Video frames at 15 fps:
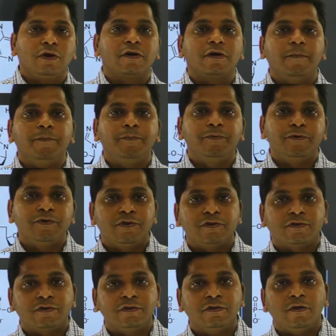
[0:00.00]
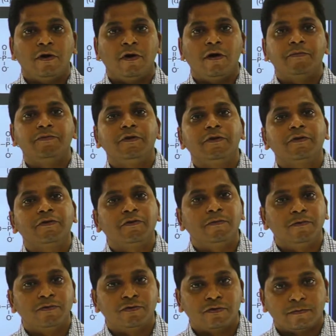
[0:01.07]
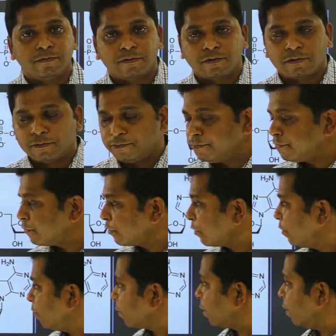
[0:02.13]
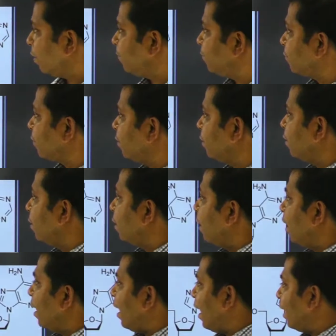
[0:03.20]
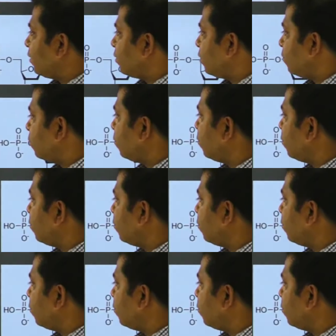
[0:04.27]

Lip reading: composition of the chromosomes. Okay. As you know